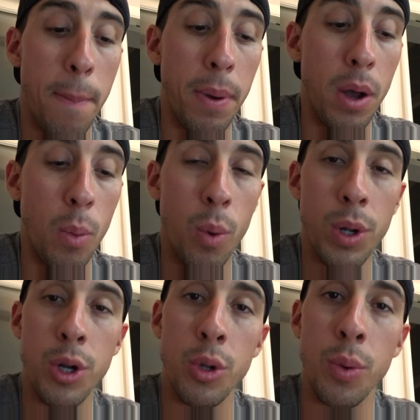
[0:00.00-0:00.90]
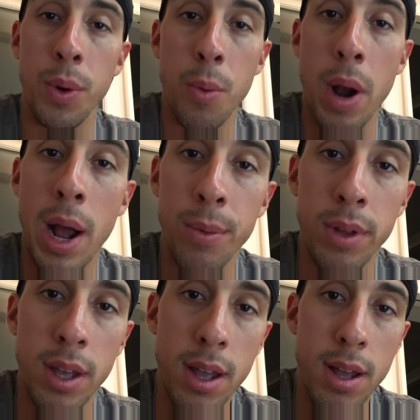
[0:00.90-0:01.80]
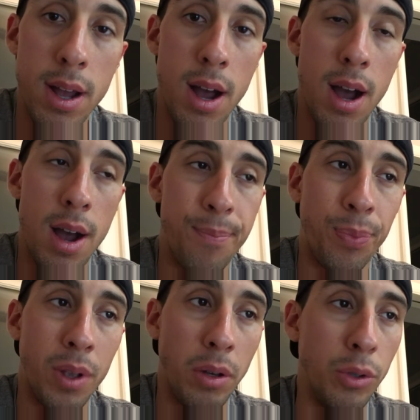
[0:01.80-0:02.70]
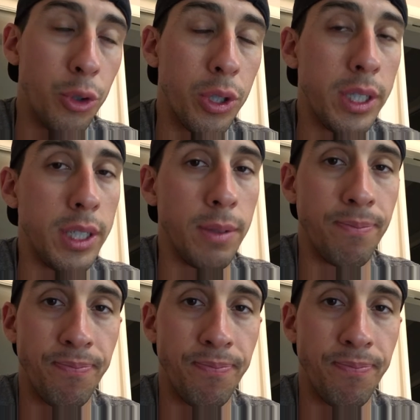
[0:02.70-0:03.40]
but what you're doing around it. Nutrition.